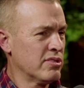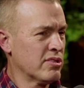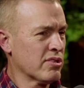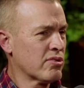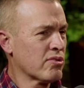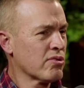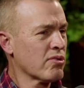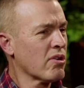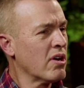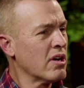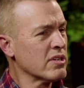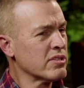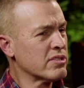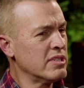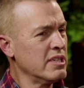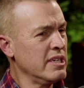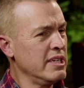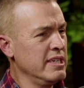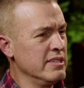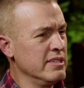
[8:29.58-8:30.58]

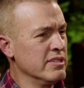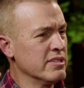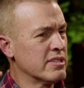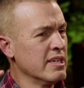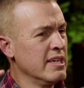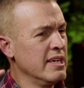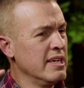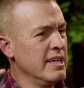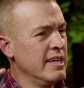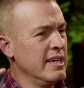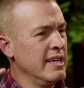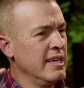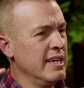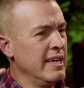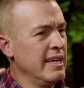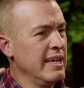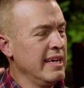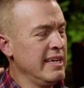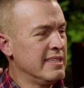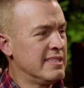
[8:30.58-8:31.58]
cross is
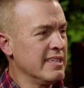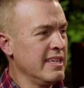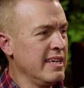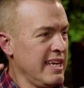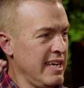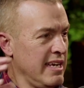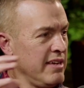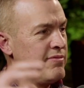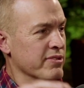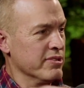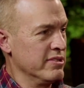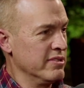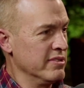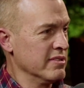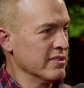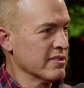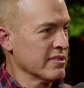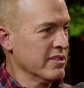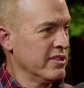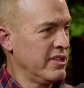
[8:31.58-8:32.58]
it's an evil
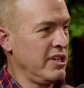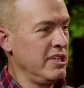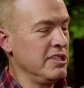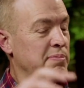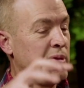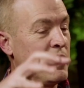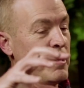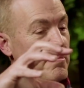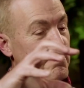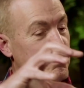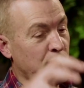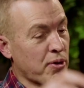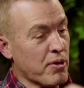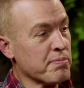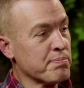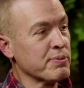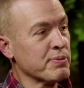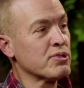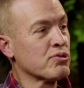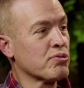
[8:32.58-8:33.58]
that is being
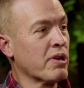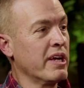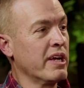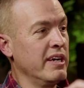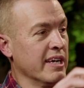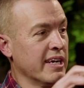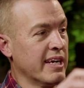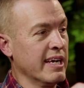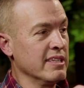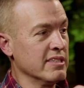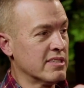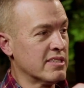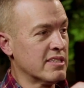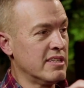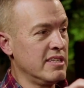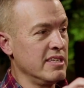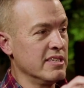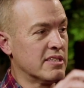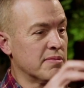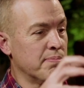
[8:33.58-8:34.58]
perpetrated
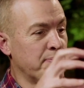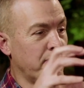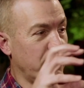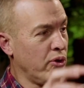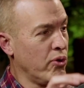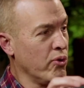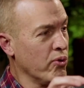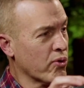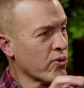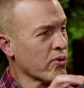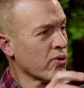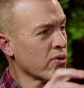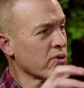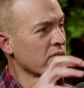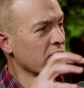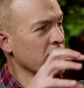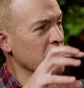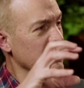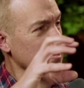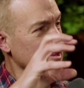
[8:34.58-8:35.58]
against this
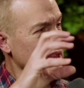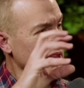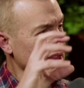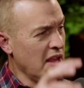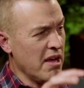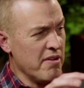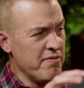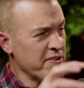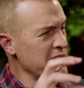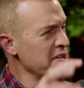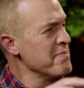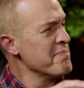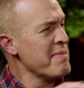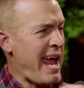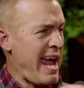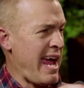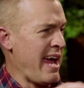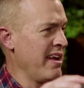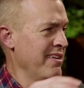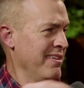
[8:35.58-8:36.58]
pure, loving
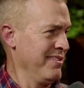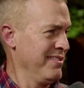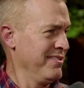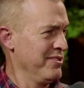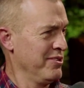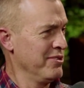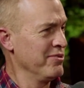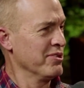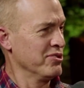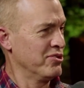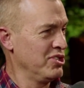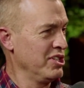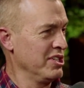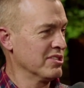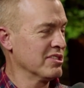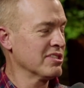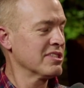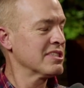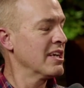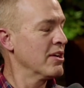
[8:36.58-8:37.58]
man known as
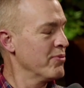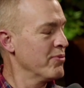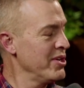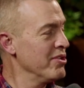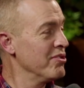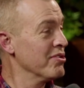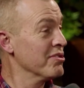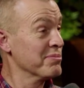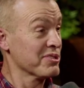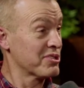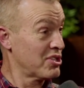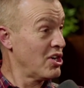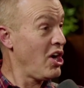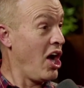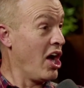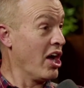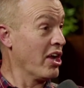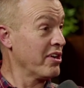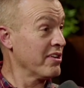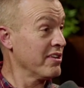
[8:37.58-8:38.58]
Jesus. Now, we know him as
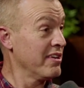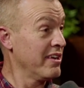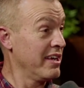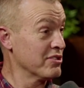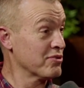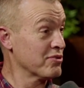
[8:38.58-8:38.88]
God as